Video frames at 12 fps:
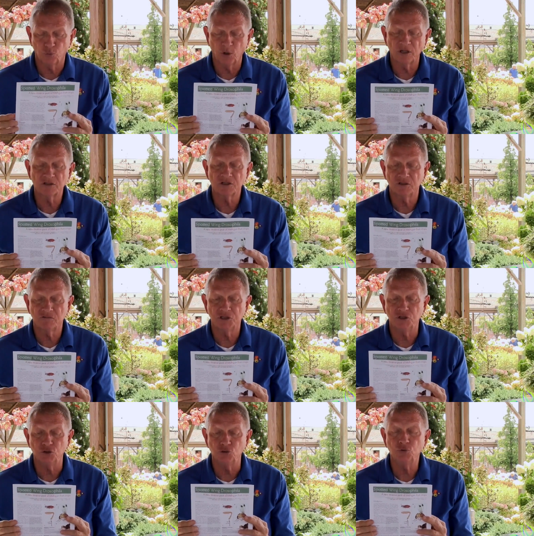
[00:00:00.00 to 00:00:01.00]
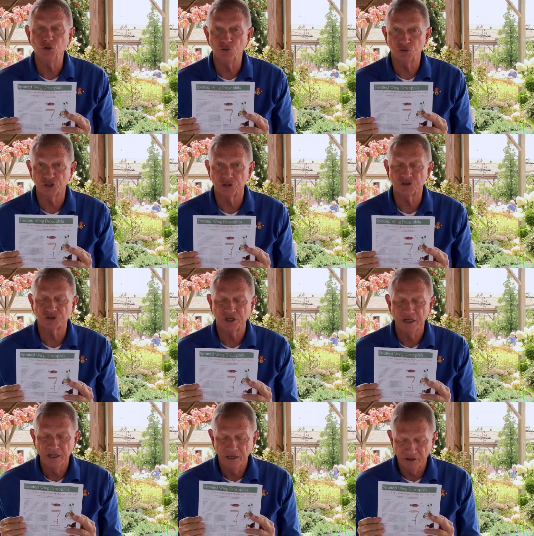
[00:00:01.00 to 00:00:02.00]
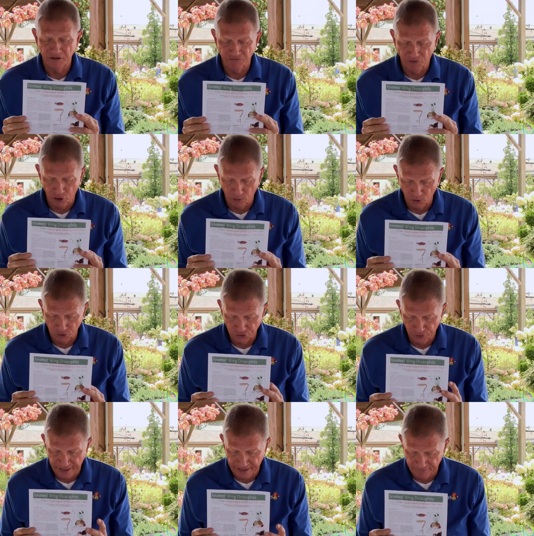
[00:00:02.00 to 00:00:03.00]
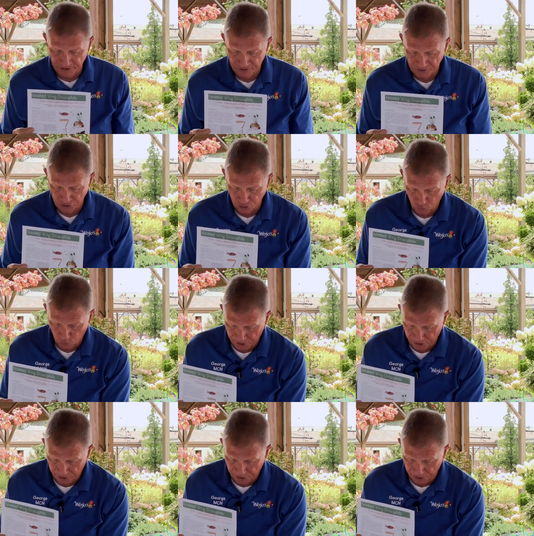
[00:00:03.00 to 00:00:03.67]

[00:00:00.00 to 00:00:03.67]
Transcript: relatively new nuisance that farmers are having to deal